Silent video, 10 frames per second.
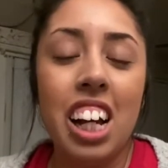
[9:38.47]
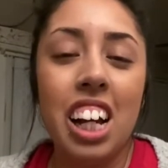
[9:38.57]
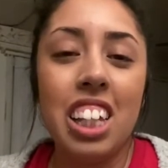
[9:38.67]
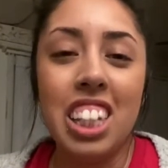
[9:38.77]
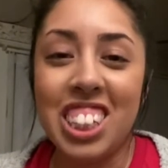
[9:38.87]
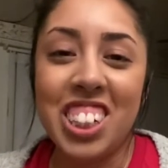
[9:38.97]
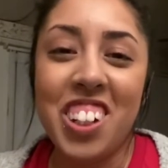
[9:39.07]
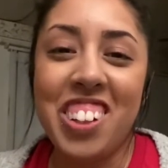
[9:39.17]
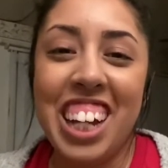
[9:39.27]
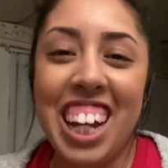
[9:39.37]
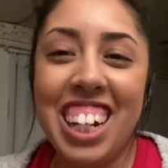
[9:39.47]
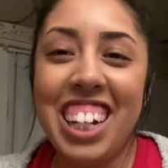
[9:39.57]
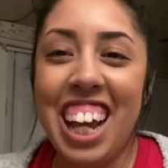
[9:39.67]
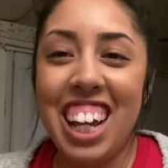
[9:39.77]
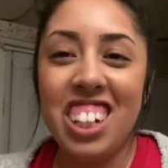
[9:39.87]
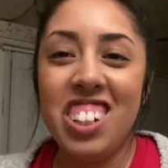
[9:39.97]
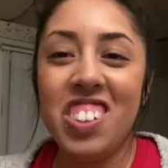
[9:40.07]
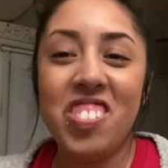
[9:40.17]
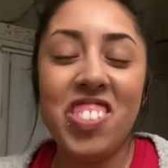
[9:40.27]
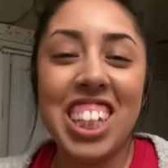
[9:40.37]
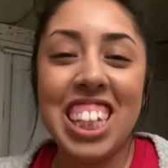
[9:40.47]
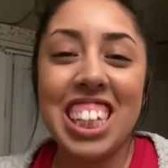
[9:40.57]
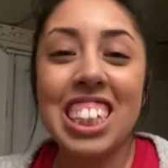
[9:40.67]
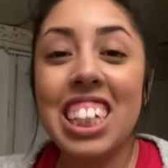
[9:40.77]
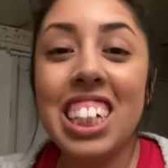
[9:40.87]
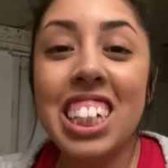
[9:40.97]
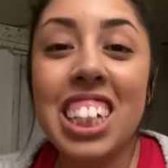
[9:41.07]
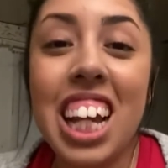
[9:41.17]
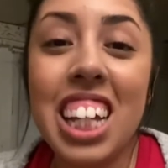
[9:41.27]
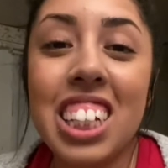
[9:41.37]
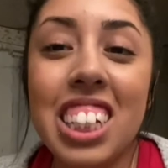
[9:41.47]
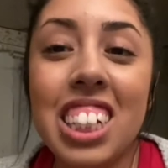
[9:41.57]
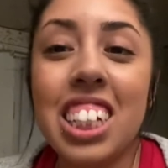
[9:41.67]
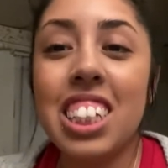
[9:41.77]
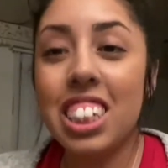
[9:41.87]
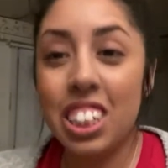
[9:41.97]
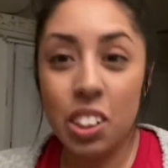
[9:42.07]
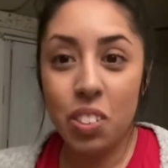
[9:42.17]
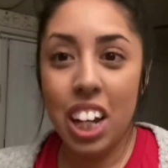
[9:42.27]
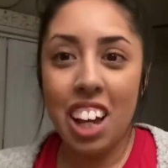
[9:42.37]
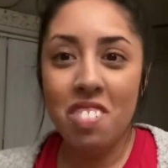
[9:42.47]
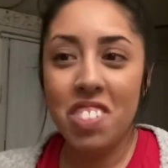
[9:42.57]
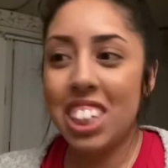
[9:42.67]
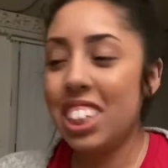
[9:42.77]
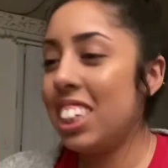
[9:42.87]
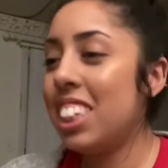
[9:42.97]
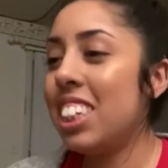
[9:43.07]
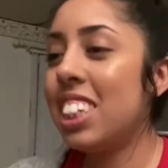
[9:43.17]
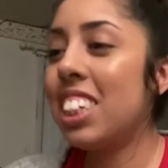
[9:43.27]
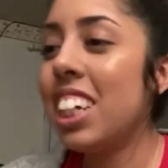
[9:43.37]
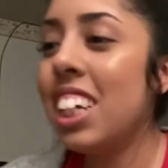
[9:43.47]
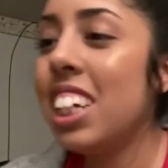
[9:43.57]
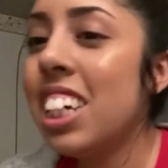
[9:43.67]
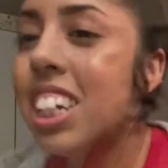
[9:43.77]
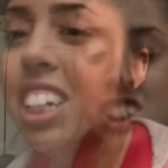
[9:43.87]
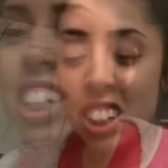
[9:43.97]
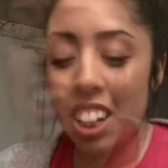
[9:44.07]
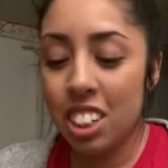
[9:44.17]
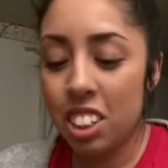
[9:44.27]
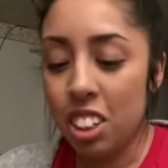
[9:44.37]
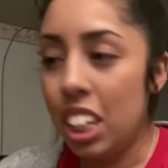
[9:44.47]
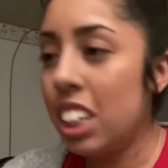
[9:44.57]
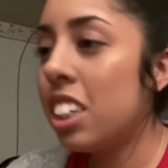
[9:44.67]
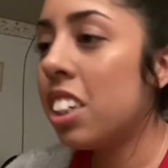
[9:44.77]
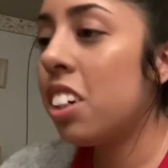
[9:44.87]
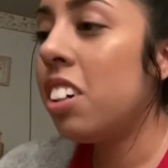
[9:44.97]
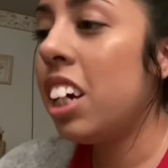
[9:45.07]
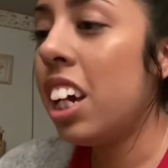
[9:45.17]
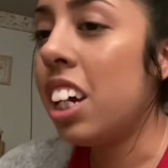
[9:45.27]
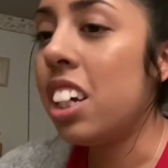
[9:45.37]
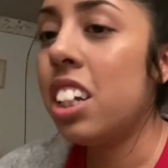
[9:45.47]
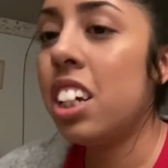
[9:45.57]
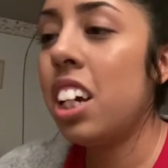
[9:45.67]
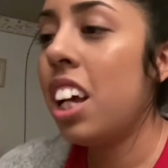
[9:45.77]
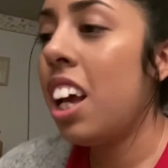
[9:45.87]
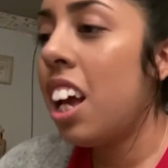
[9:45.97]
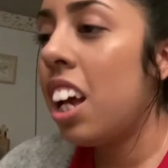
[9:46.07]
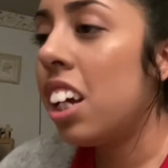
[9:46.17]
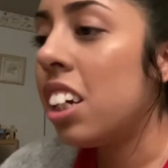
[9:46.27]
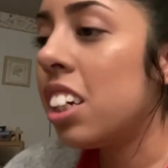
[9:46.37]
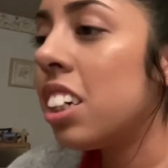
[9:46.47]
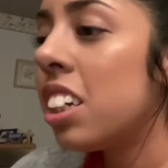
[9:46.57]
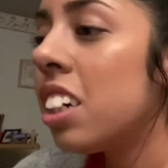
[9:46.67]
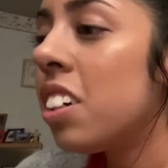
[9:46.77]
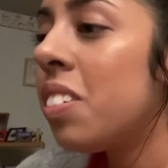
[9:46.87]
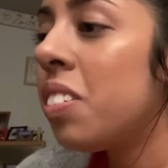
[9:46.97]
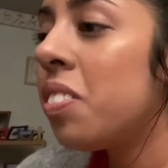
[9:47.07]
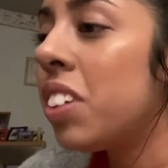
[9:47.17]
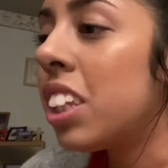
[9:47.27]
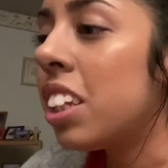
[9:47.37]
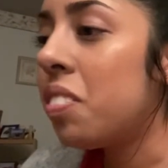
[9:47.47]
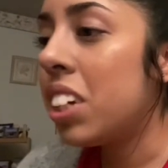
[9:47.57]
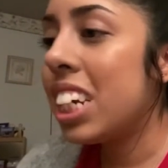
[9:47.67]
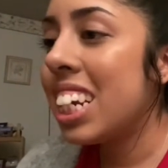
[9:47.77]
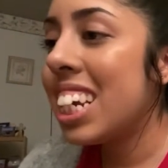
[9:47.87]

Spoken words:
let's go ahead and put these in and see what happens. So let's go ahead and put them in.